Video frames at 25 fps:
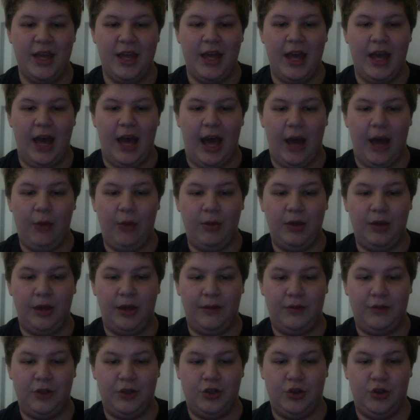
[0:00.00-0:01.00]
I would love
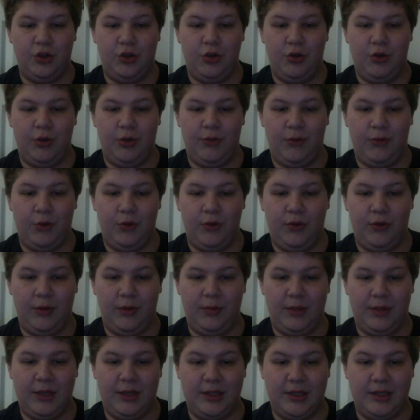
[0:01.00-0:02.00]
to show you a few of them
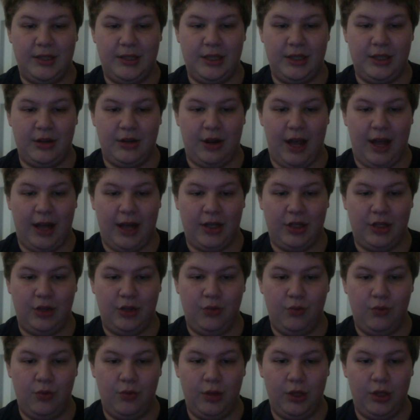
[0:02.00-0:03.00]
because these are actually
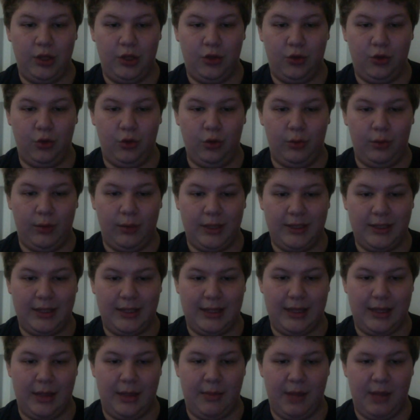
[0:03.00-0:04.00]
really cool ones
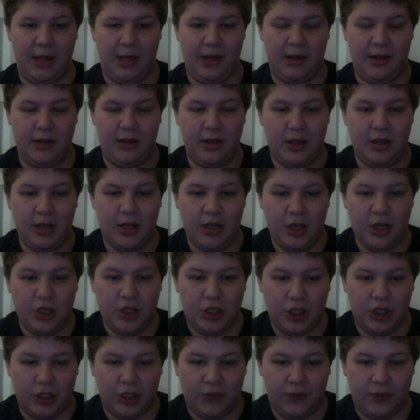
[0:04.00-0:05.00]
that they made
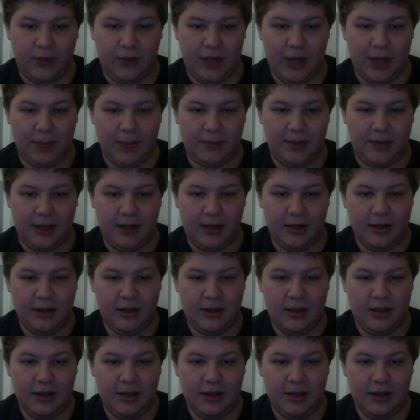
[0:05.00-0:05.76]
just for the update.